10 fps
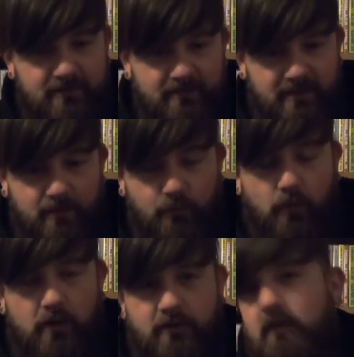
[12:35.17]
in the
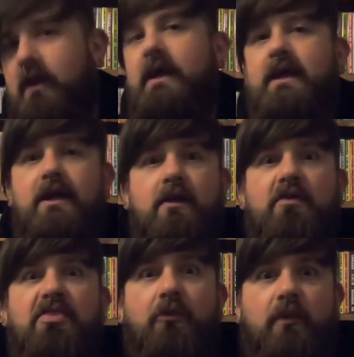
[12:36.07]
water like
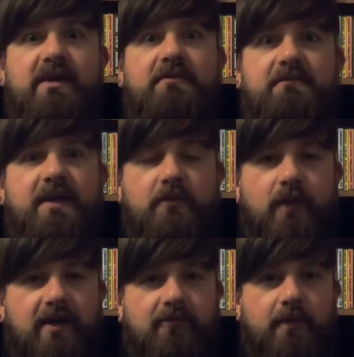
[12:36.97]
3 feet
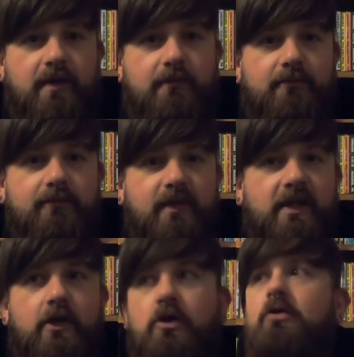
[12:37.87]
away from him.
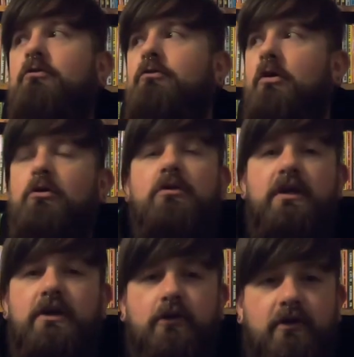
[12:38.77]
Like,
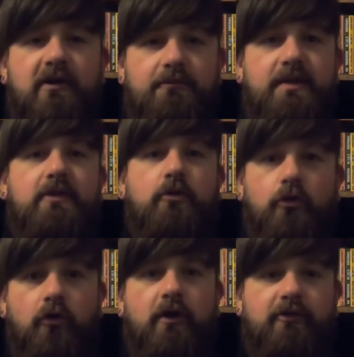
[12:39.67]
totally could have been
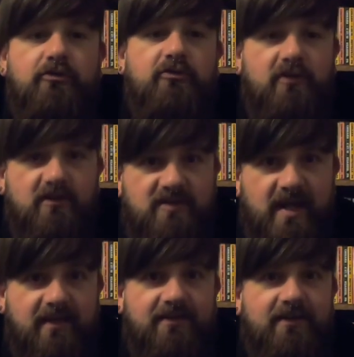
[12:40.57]
crushed to
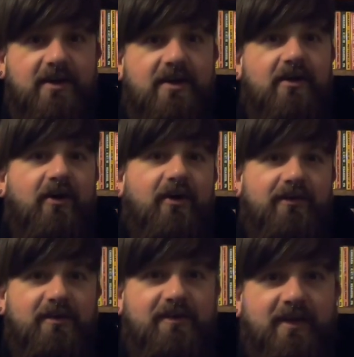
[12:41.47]
death
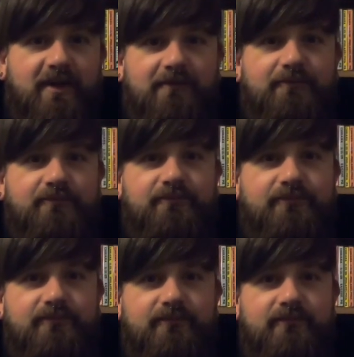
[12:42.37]
on this thing.
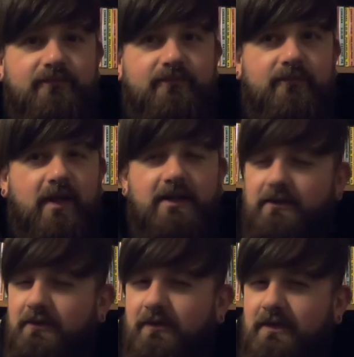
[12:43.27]
And you
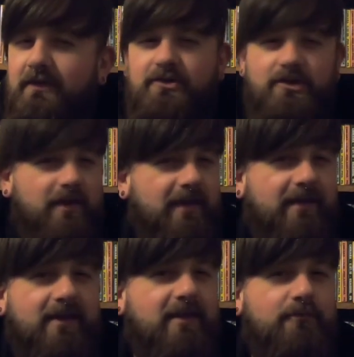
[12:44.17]
don't see shit like
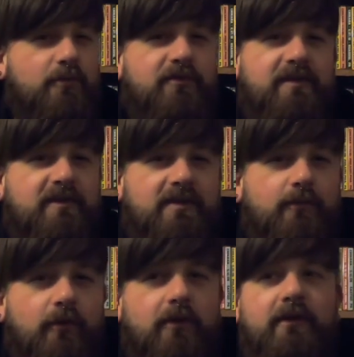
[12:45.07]
that in movies anymore.